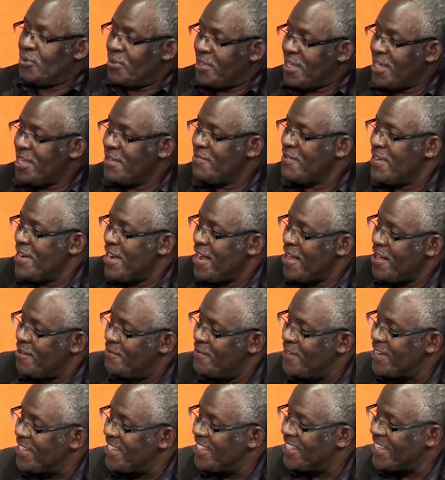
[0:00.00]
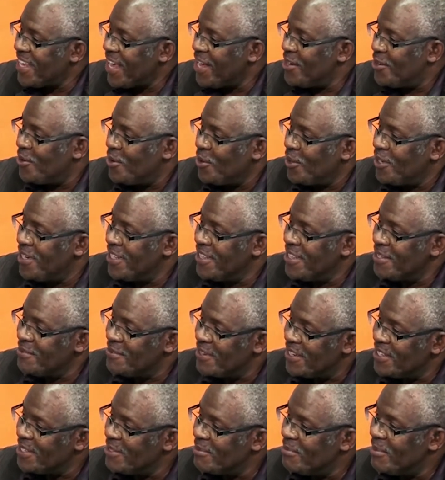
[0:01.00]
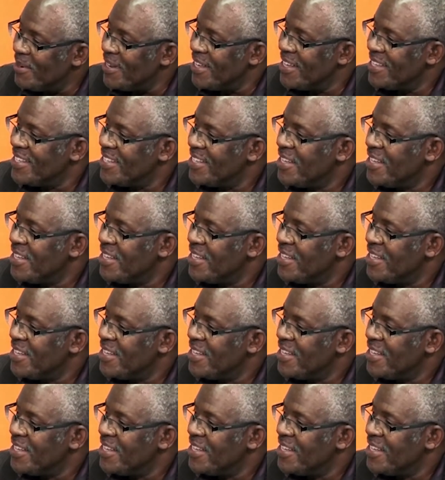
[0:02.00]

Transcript: they even have a desired goal in the first place?